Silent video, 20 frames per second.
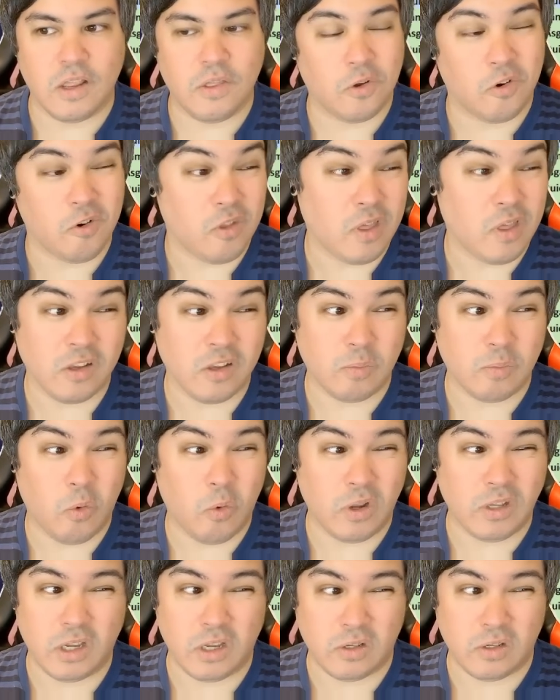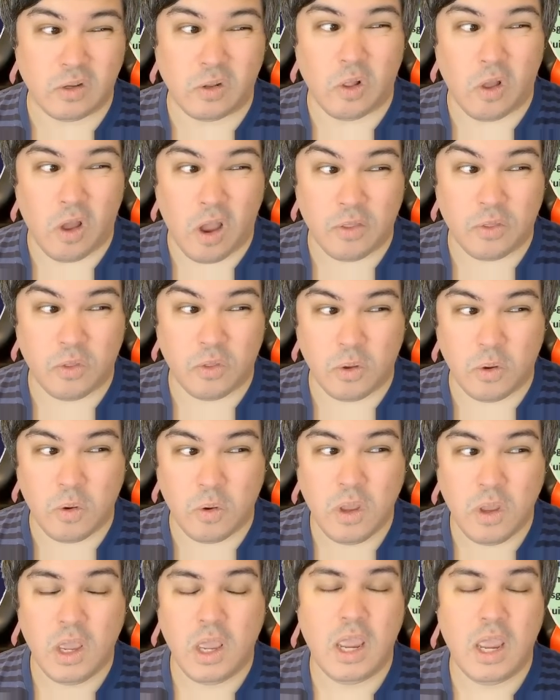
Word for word: 30,000 points is a lot though,